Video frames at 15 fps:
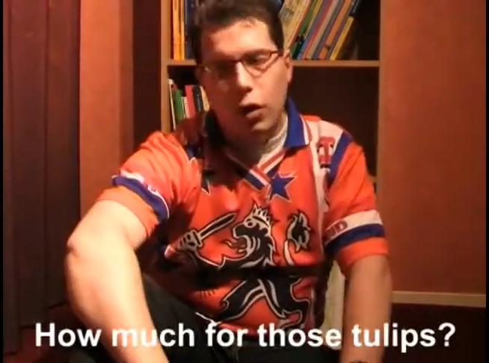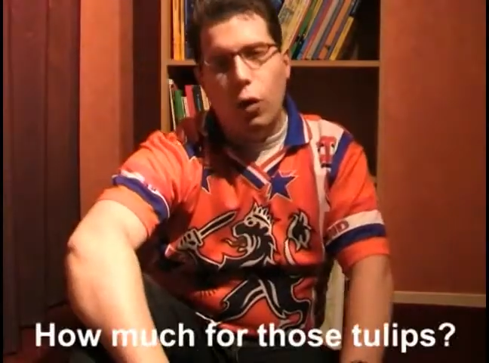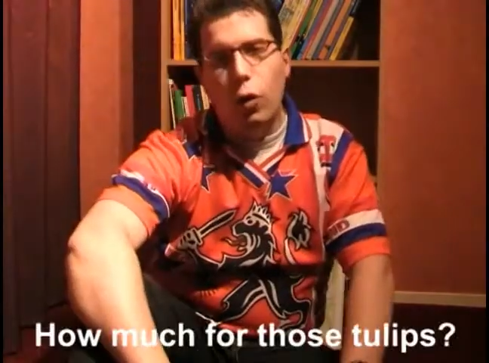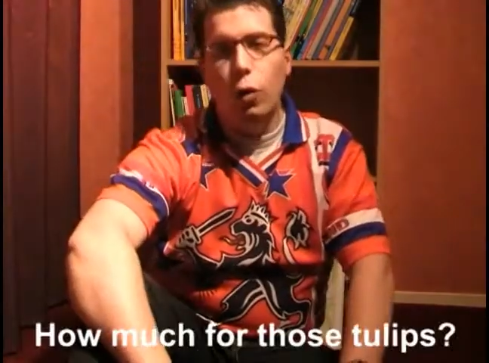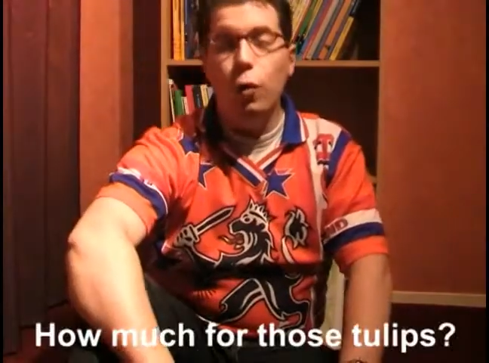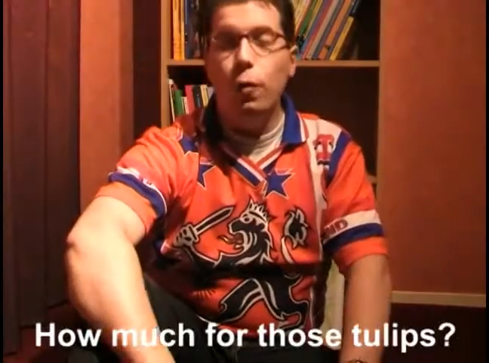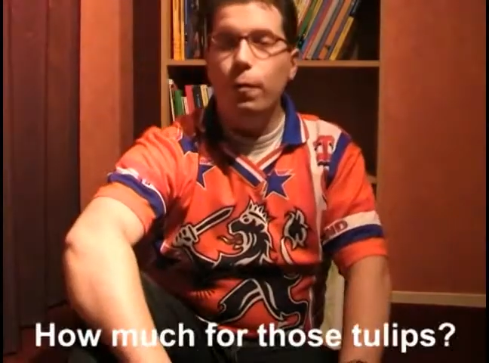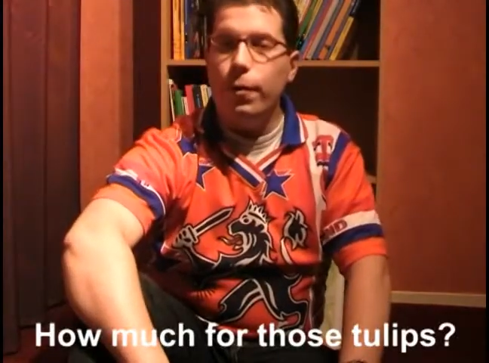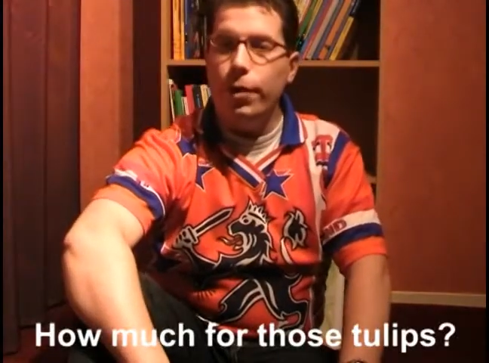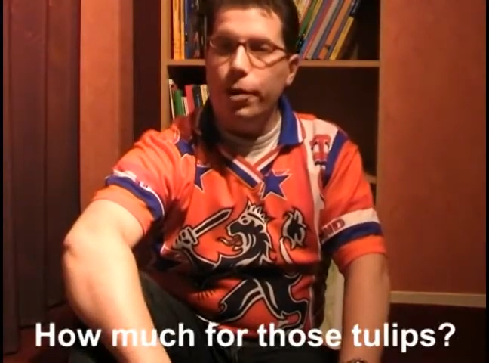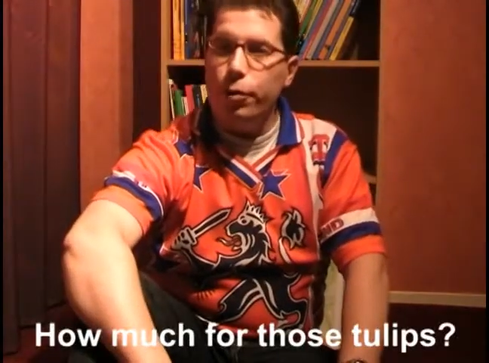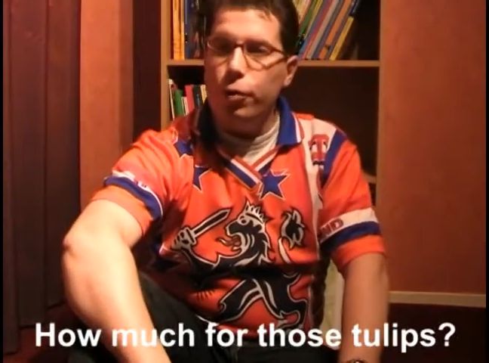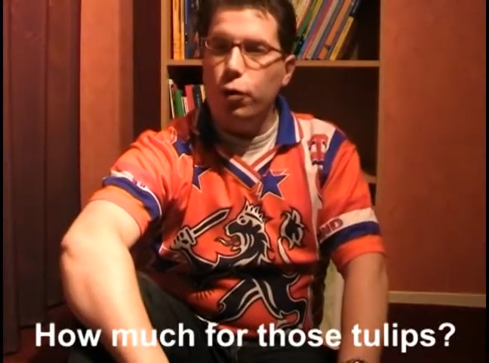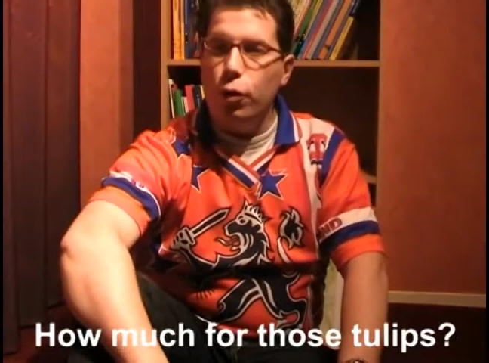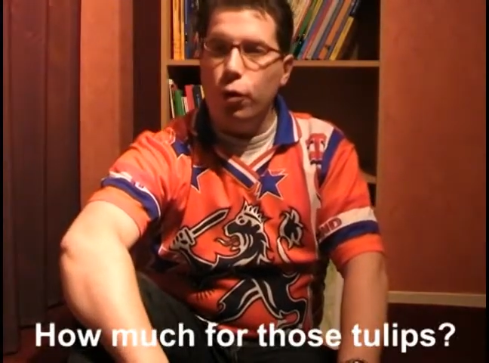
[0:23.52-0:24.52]

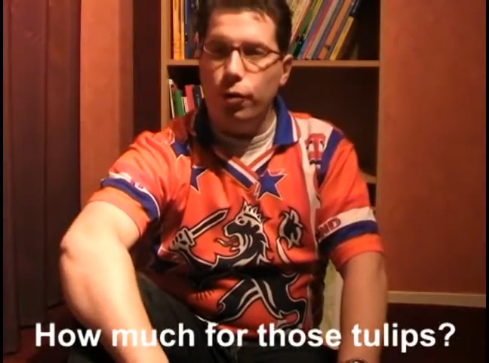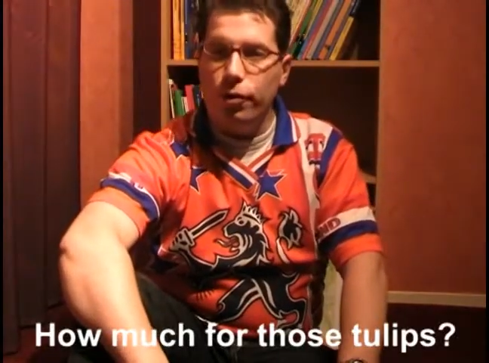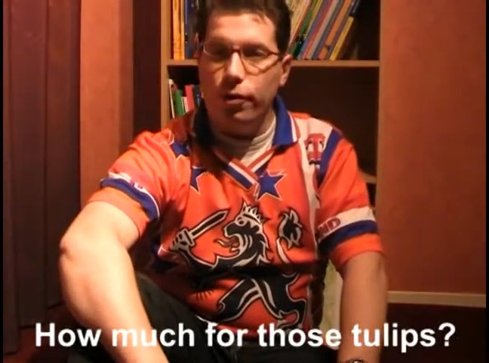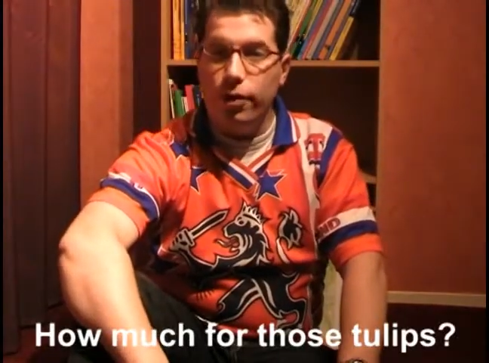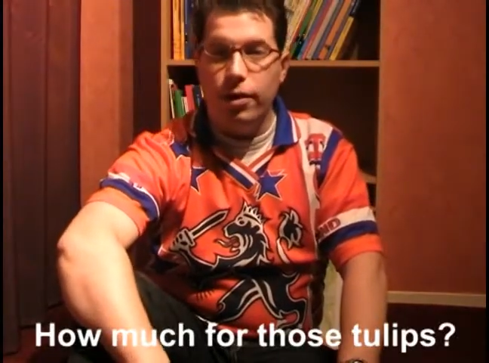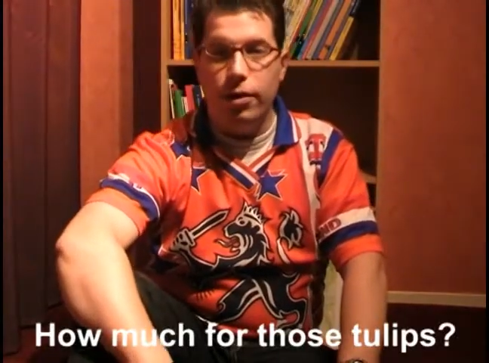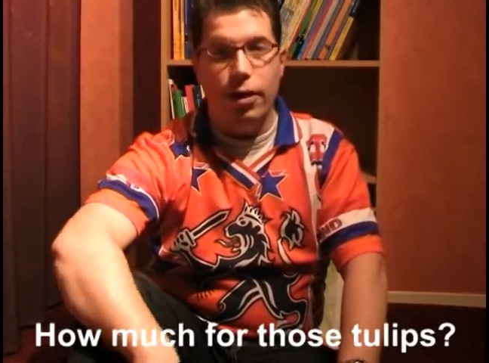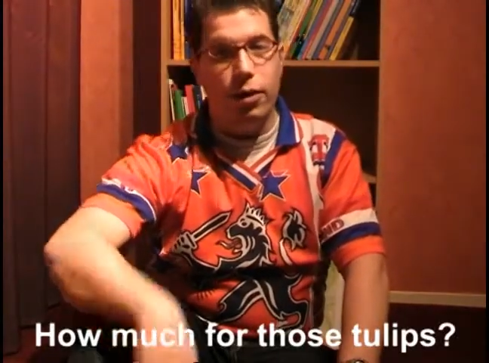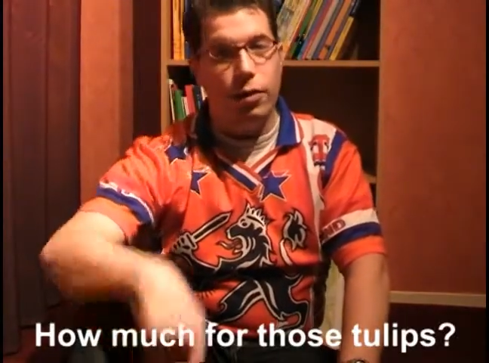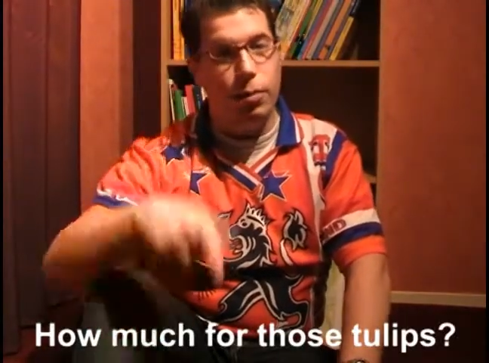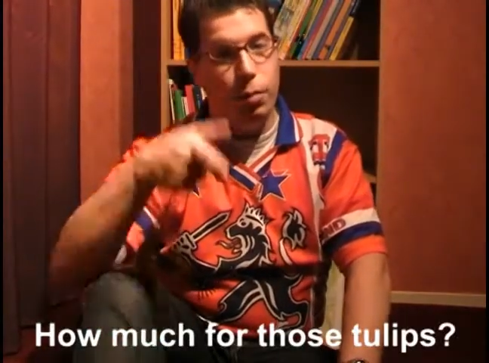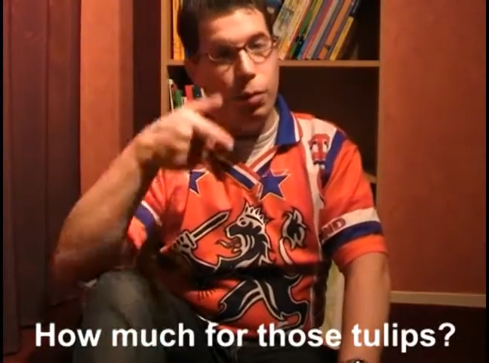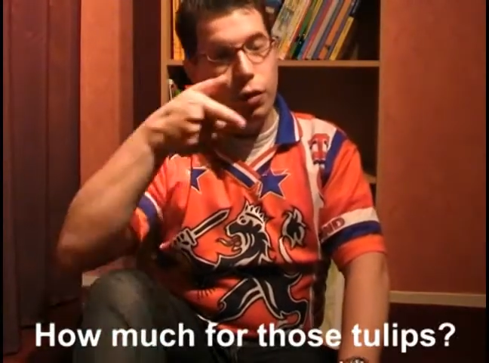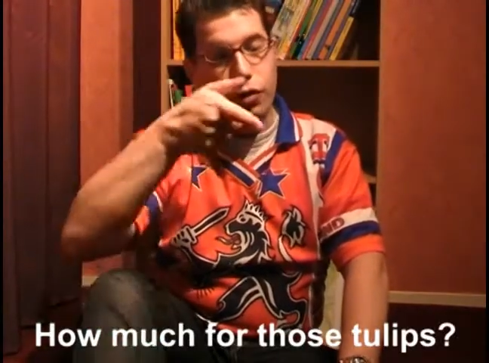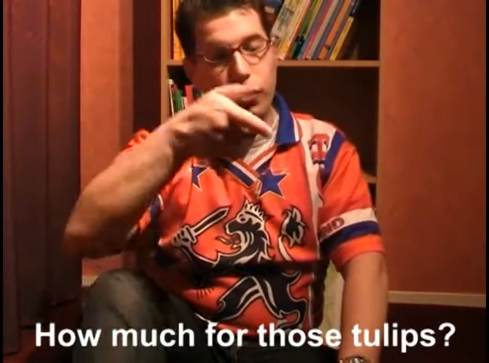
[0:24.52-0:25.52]
Hoeveel kost dat
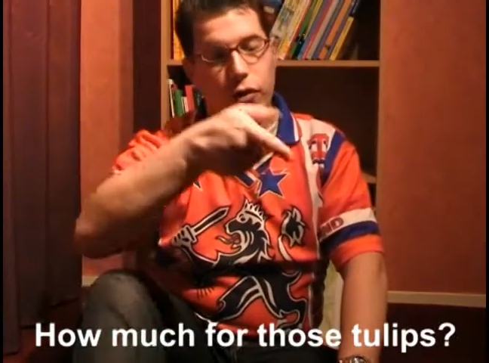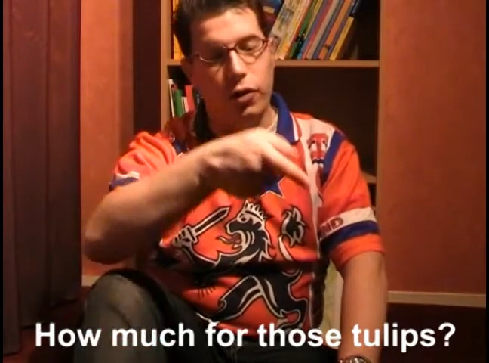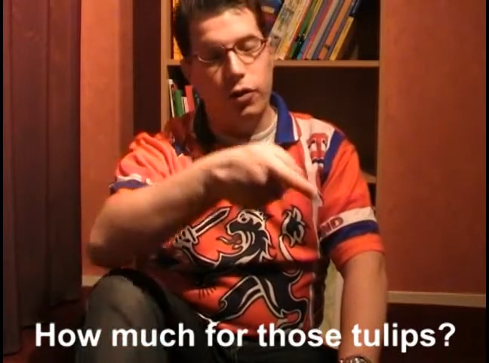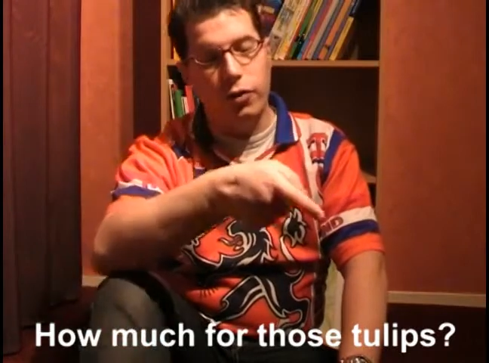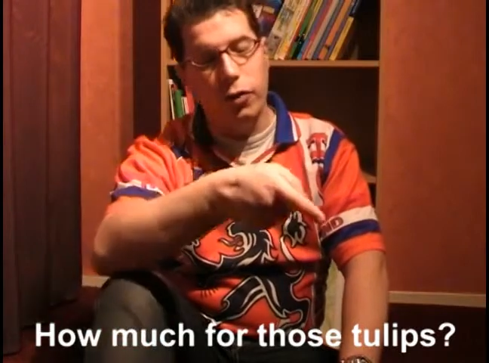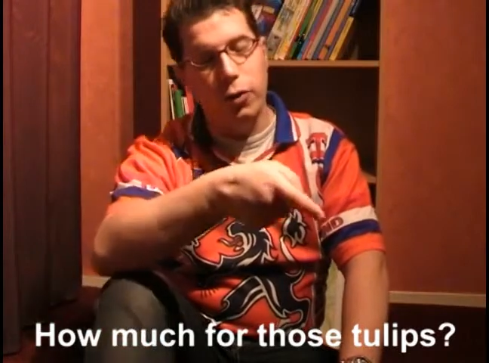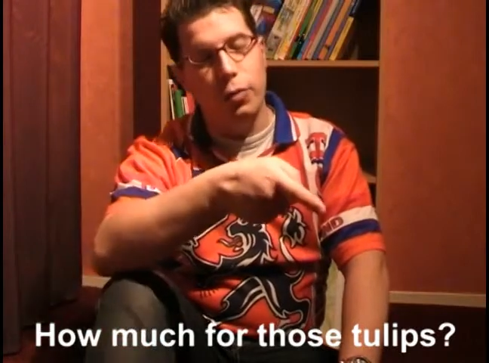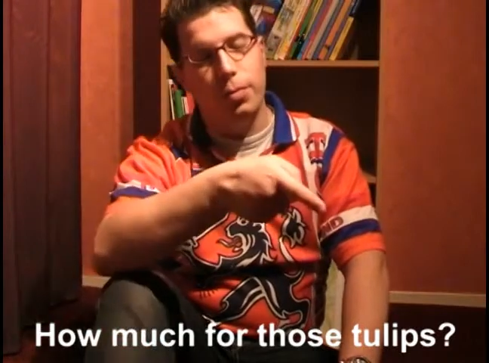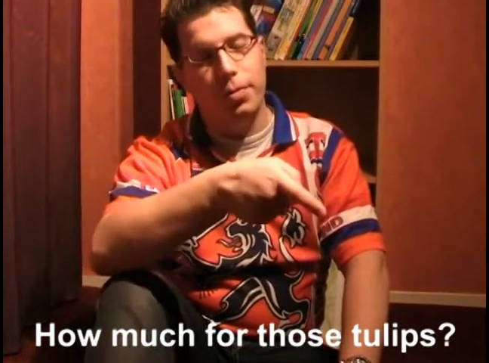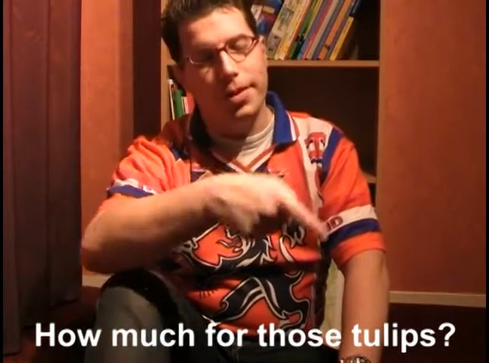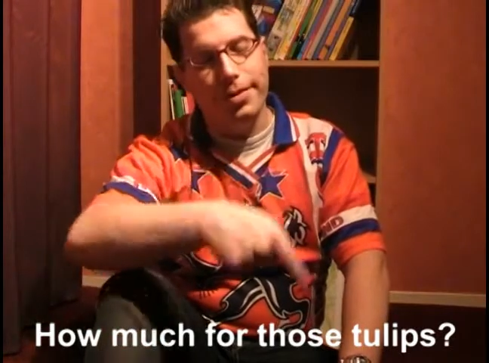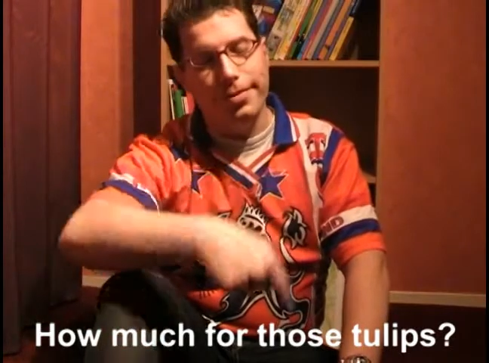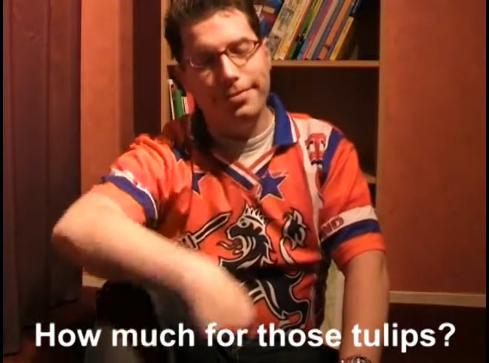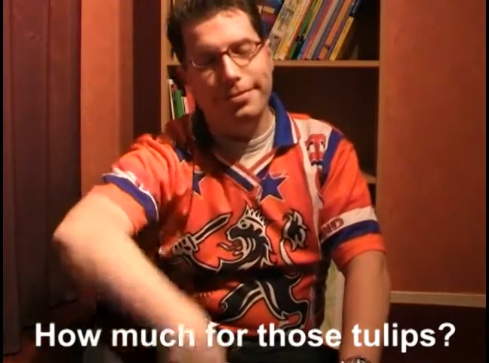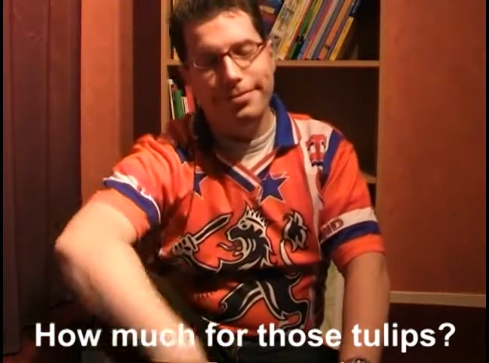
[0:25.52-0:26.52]
bosje
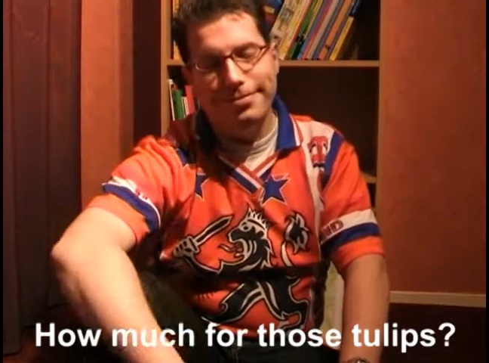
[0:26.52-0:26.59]
tulpen?